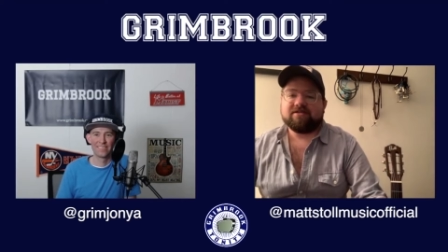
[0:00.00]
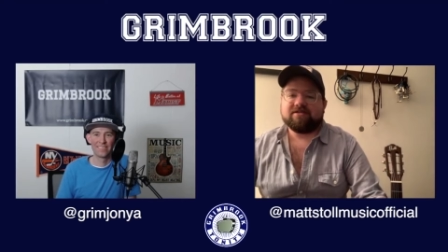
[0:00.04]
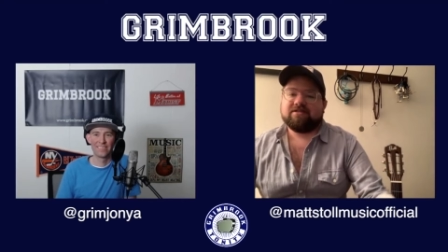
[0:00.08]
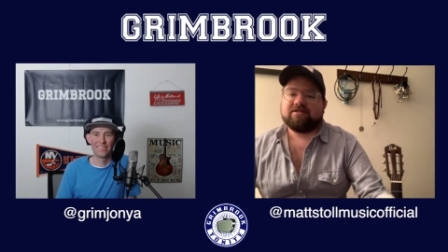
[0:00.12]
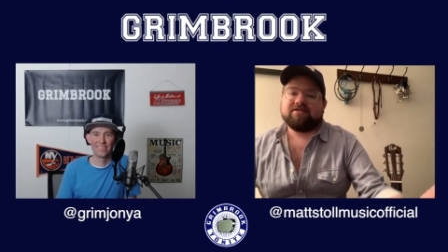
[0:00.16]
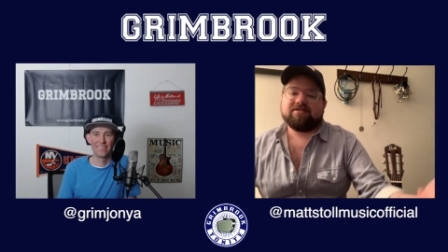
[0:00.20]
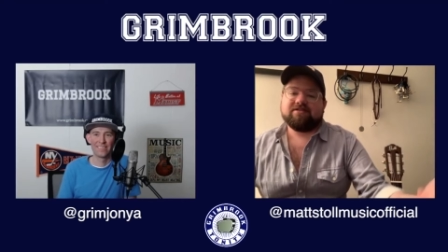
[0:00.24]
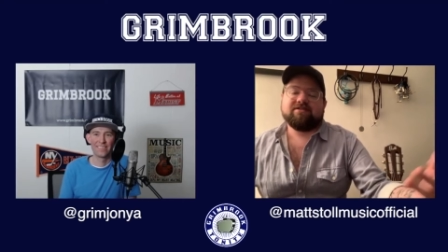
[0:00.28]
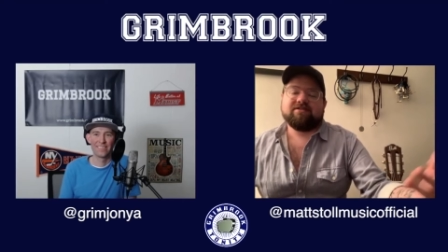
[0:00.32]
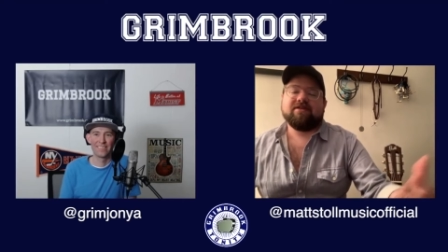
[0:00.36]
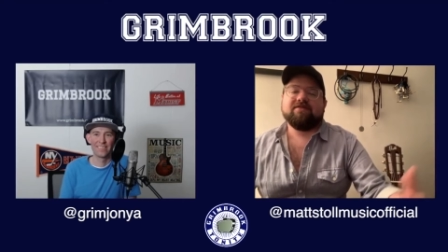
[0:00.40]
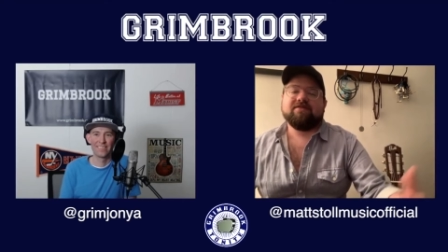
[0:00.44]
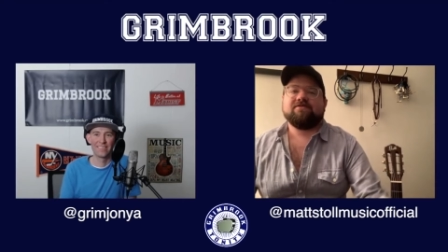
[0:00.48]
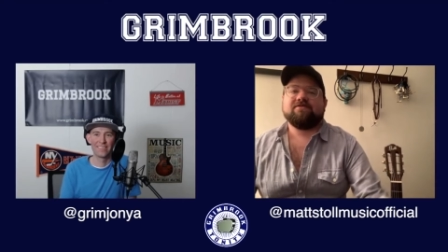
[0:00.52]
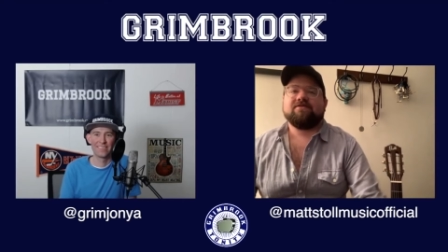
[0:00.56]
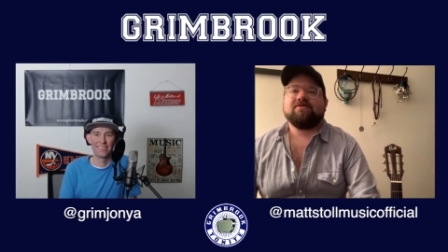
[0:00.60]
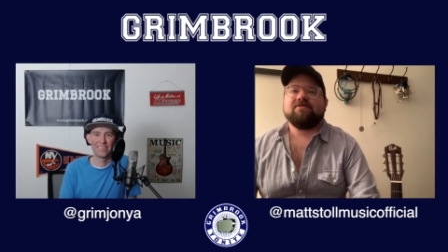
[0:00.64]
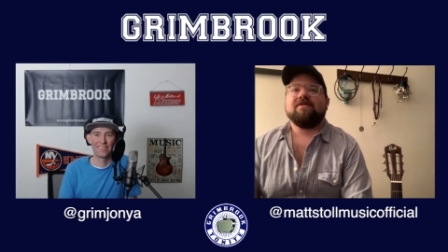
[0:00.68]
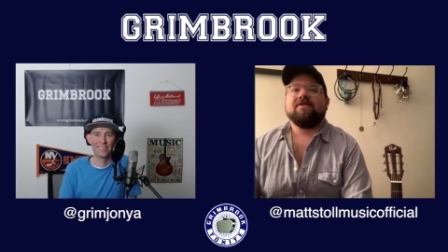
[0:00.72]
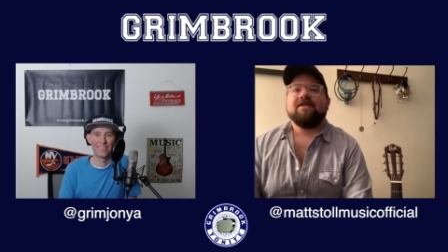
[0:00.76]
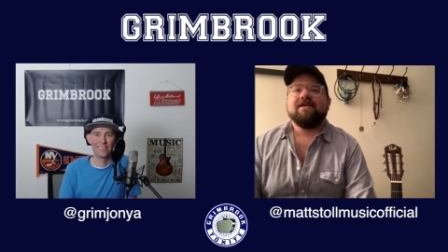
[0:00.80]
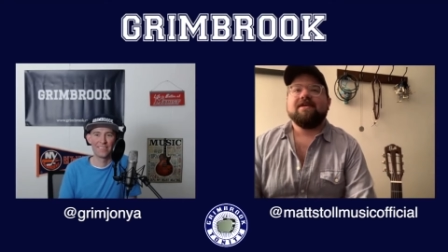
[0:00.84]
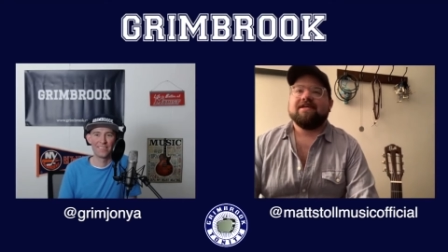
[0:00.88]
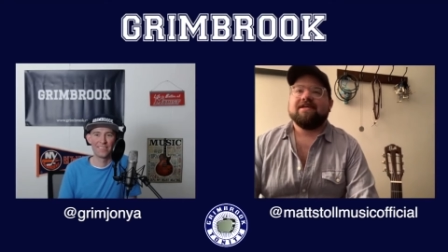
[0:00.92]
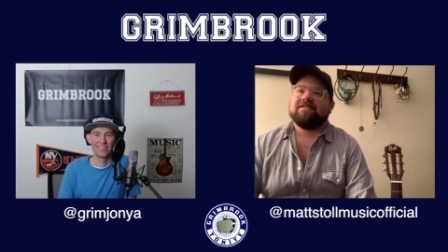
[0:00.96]
all this other stuff.
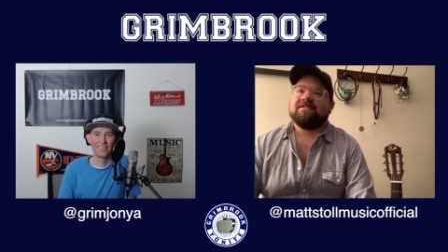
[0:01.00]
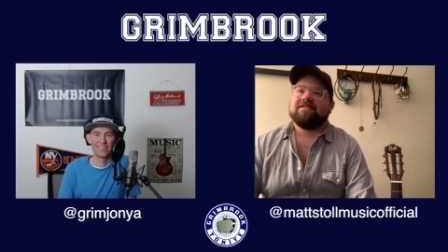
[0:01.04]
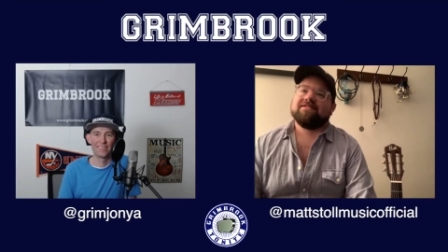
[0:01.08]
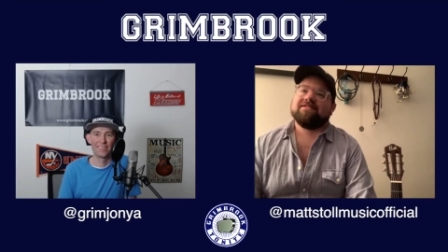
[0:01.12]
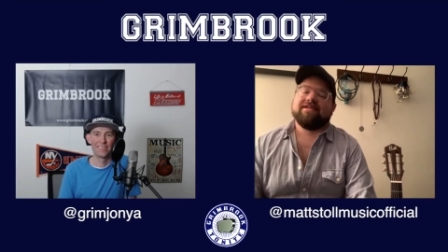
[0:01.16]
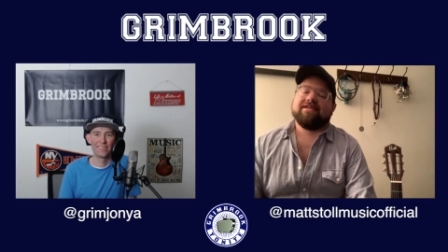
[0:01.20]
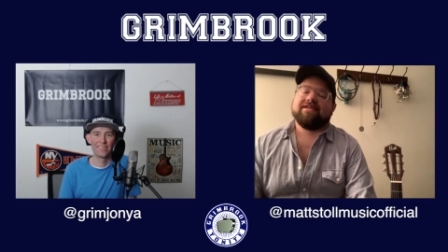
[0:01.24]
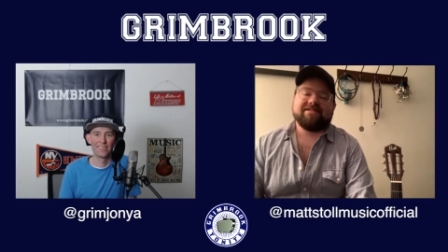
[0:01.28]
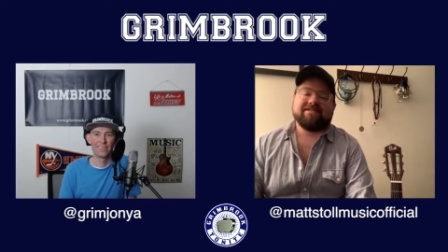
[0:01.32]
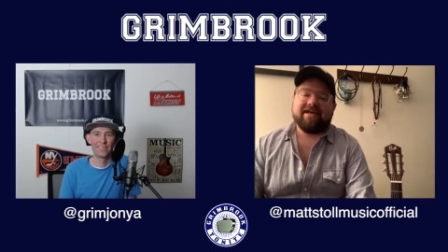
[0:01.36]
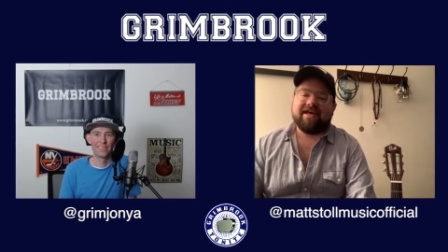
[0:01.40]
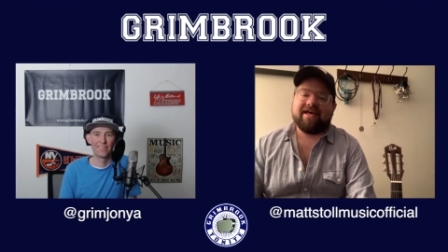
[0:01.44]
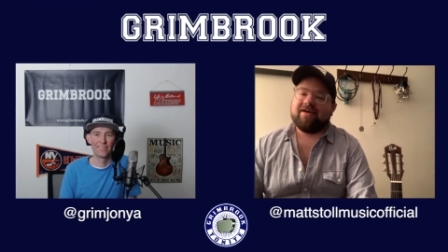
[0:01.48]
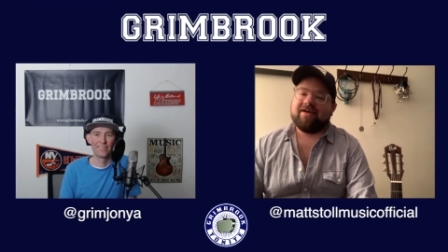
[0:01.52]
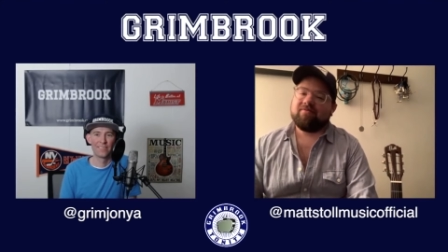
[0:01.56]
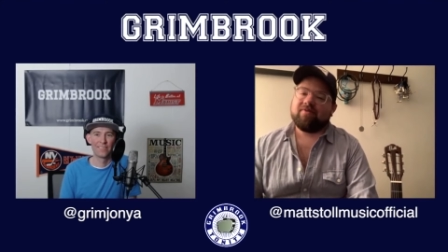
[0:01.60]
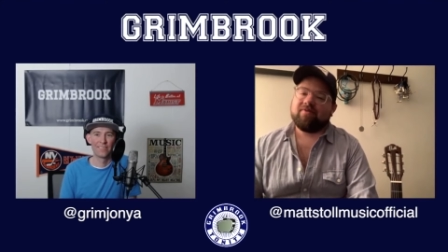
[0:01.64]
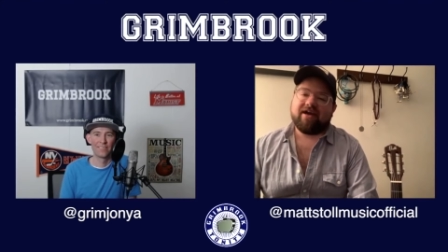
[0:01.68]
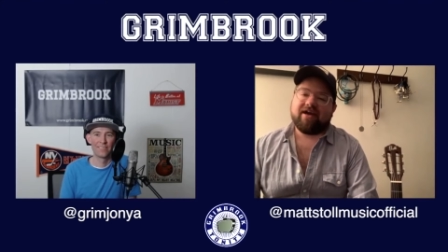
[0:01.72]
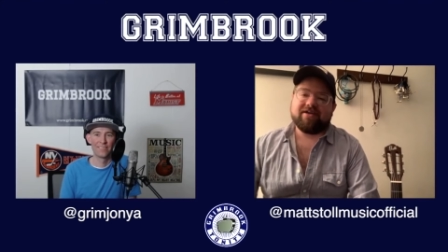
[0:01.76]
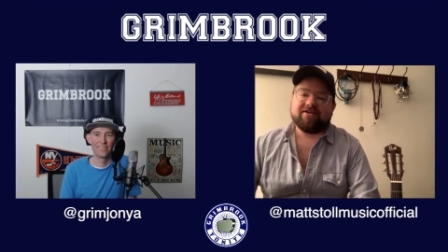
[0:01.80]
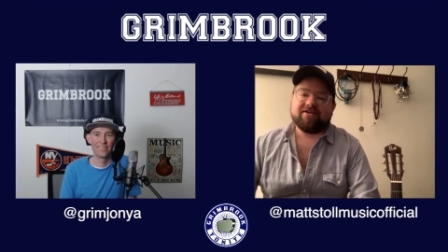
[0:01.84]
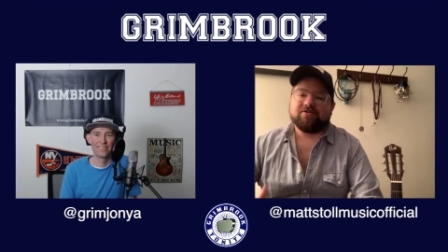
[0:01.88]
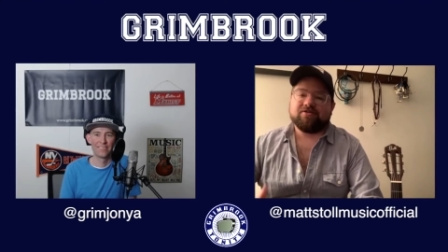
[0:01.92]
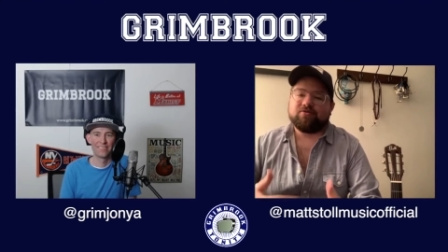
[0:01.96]
So it's just like,
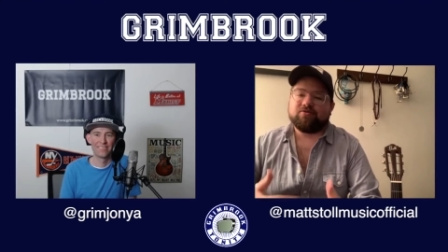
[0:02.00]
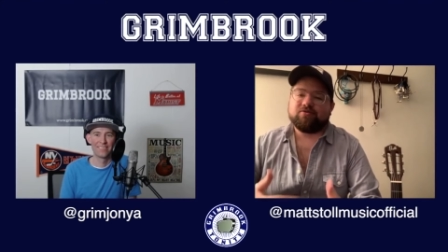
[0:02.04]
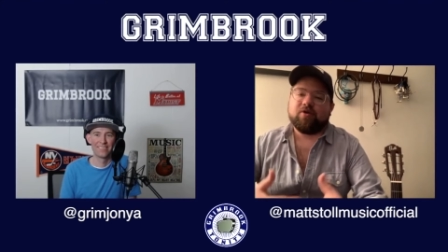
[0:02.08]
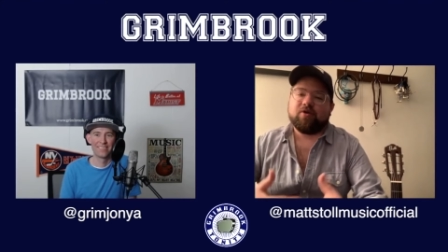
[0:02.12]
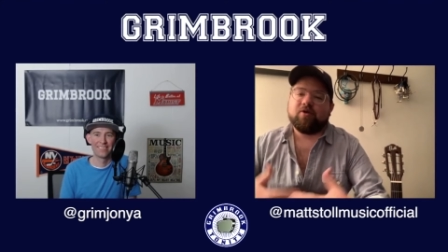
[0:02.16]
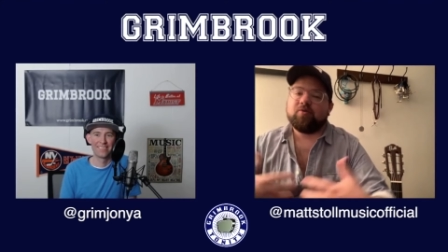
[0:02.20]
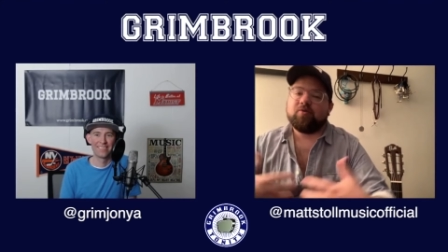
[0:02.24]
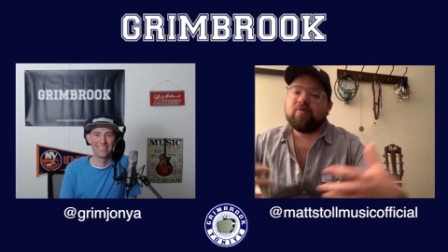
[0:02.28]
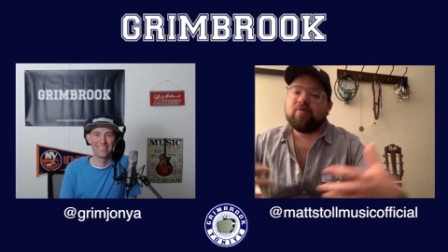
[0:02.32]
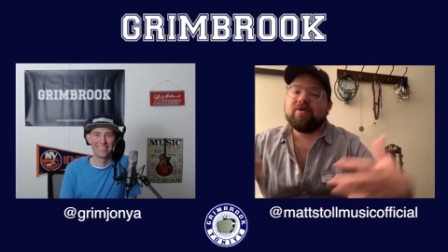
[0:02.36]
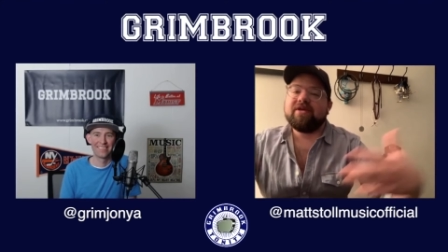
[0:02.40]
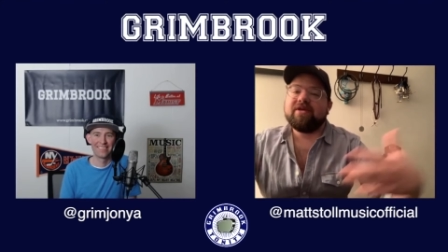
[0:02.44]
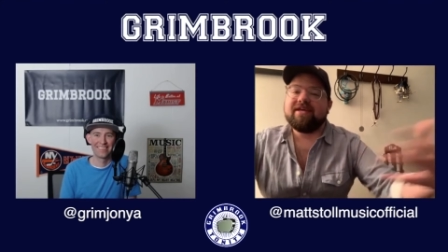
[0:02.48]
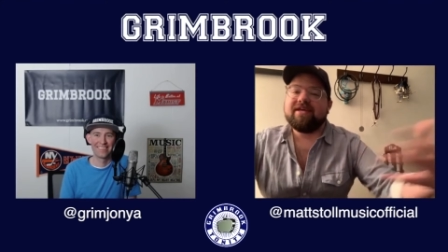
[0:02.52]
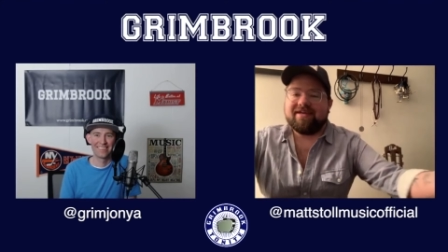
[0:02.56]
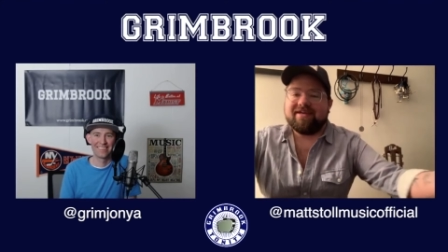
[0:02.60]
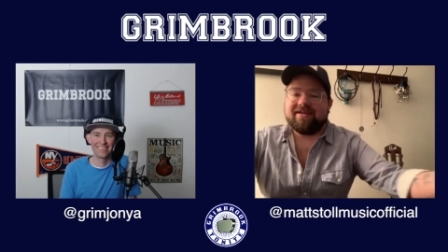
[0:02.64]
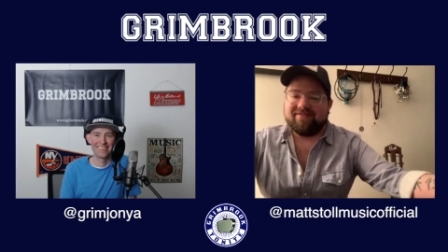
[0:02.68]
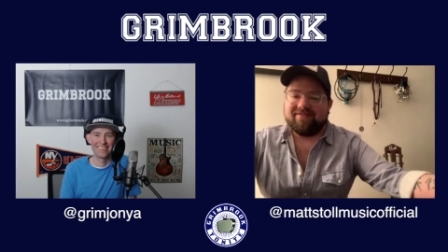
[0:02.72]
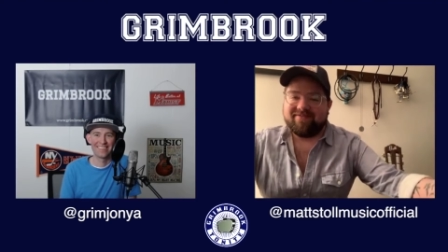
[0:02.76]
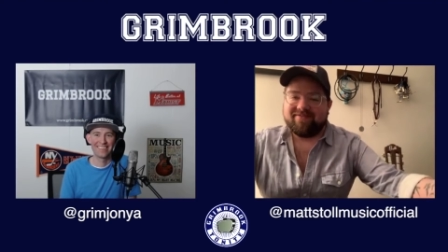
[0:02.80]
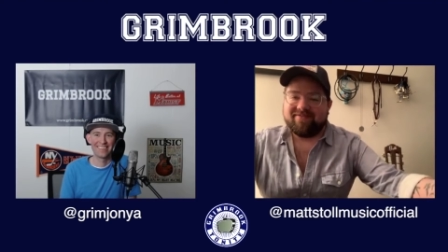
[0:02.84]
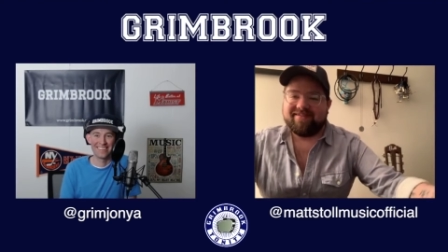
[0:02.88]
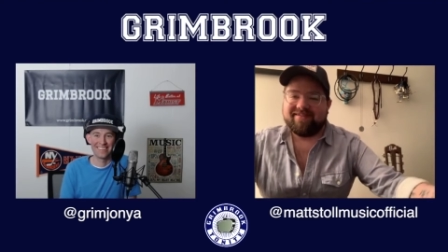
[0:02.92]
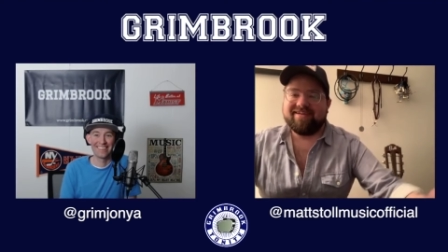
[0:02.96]
damn, like I just want to be
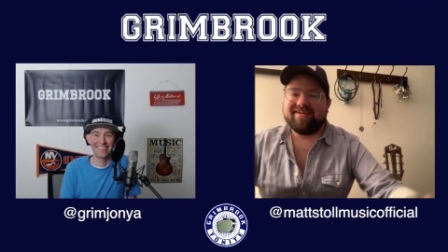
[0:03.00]
him.